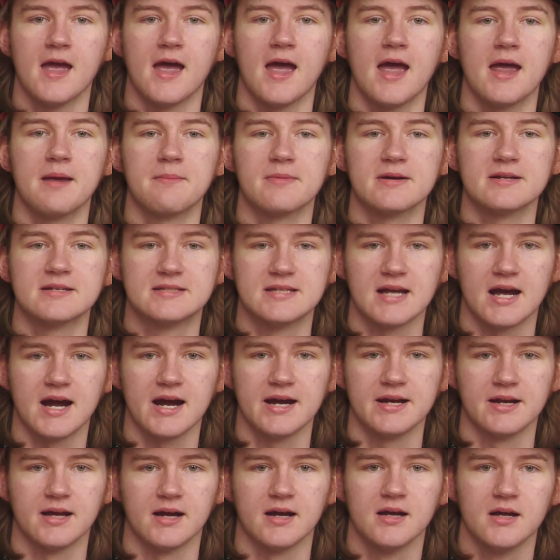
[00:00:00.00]
Hey,
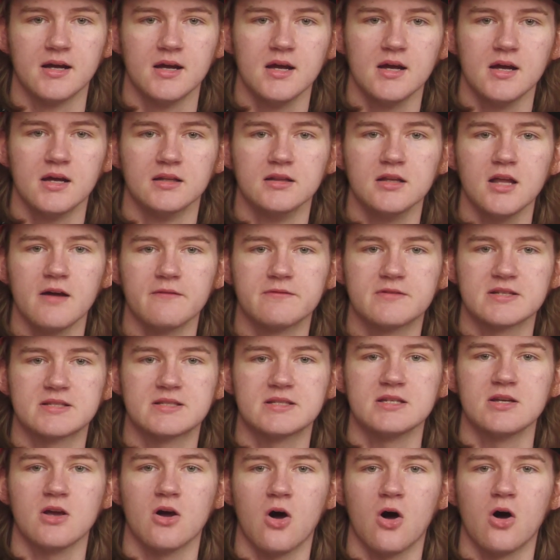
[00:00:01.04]
Medina. Love to
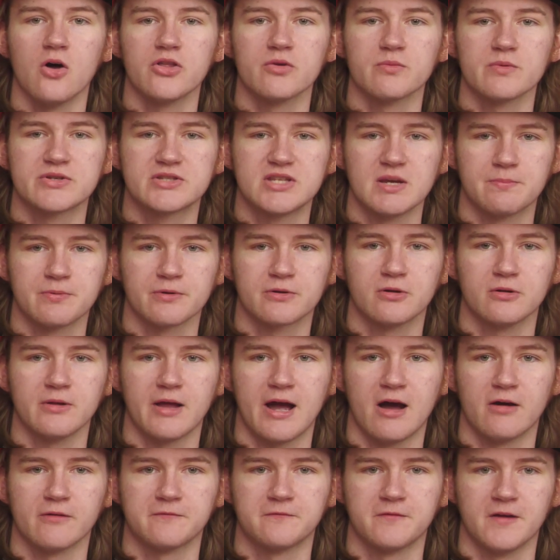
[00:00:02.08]
see all the reciprocal
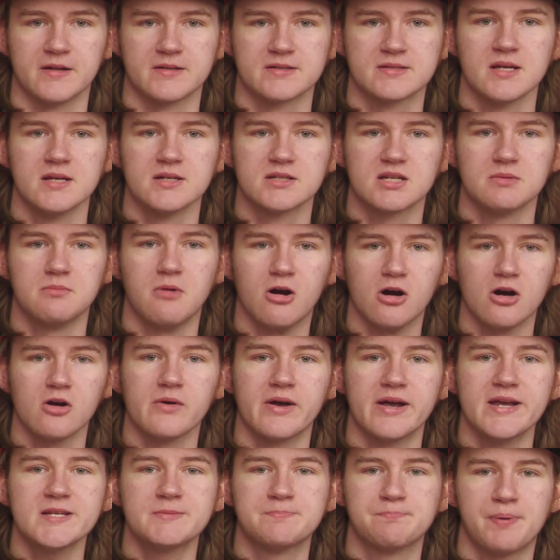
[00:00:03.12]
outfits. Tomorrow
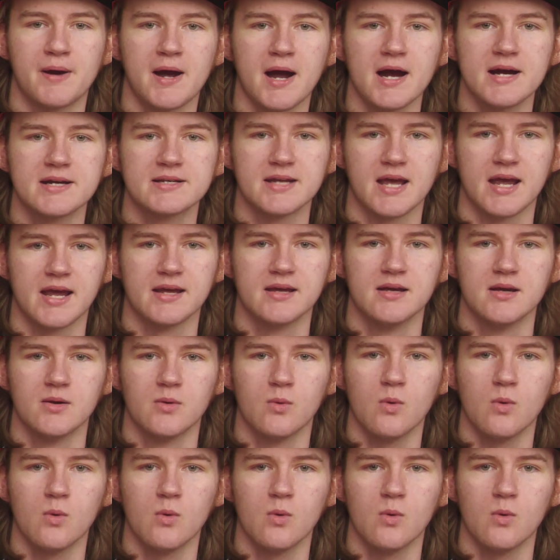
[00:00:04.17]
is Pie Day.